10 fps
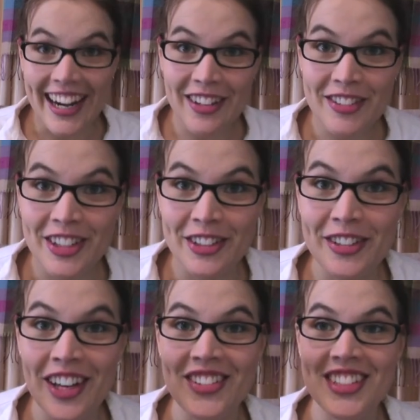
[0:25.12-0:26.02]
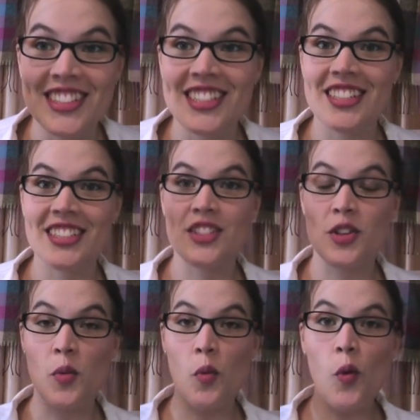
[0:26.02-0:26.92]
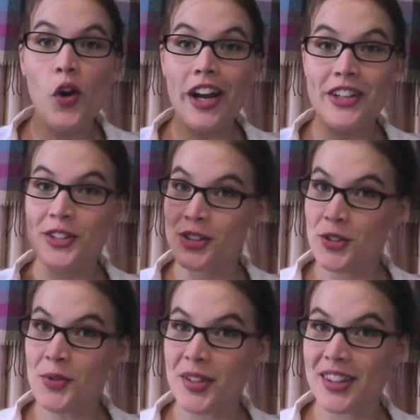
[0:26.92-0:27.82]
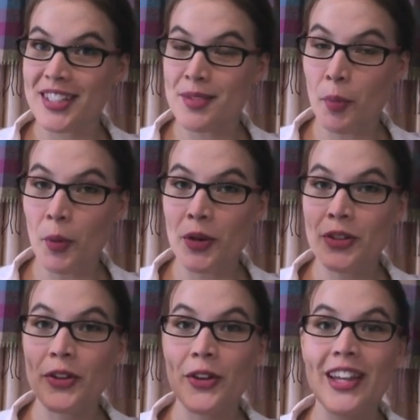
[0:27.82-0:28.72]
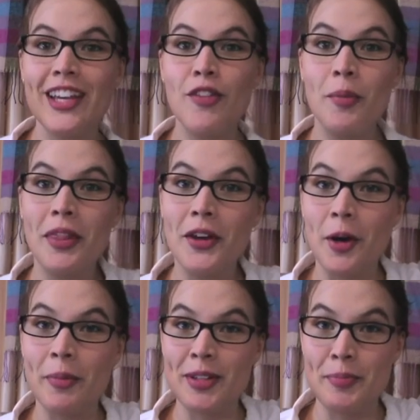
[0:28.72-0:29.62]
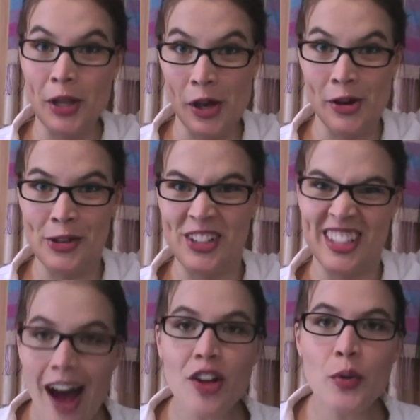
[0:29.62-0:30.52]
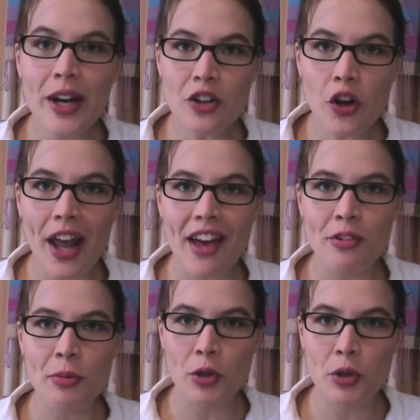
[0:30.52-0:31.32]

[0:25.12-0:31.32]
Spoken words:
I'd love to know if you have any suggestions on what I should do with this book, so leave them in the comments below. How do I not have a